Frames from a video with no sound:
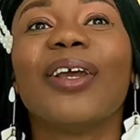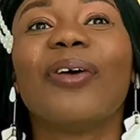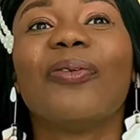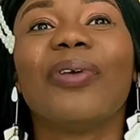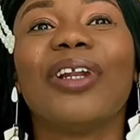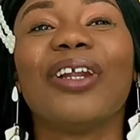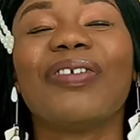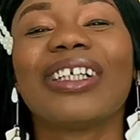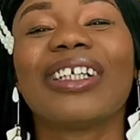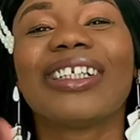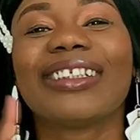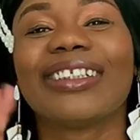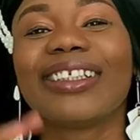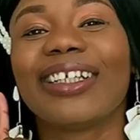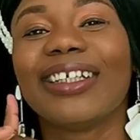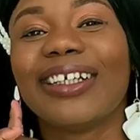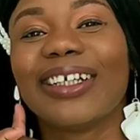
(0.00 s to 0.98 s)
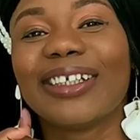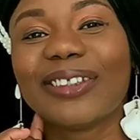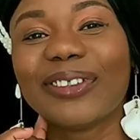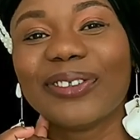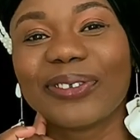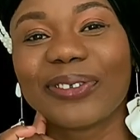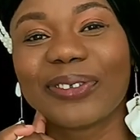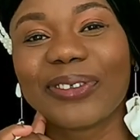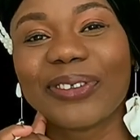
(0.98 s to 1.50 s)
Whenever I start singing that
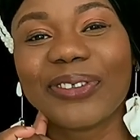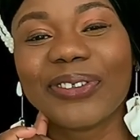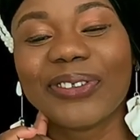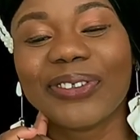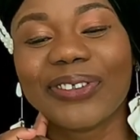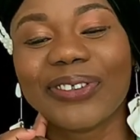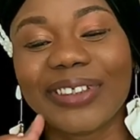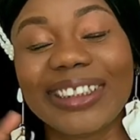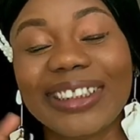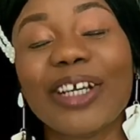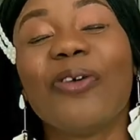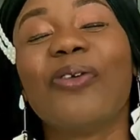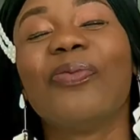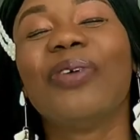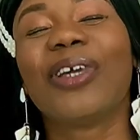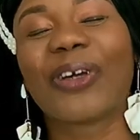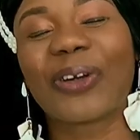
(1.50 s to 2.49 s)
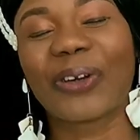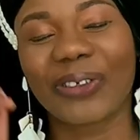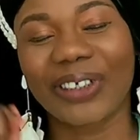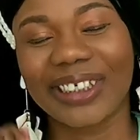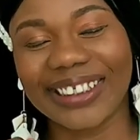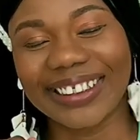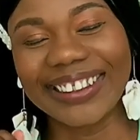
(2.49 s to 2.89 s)
song, there will be crushing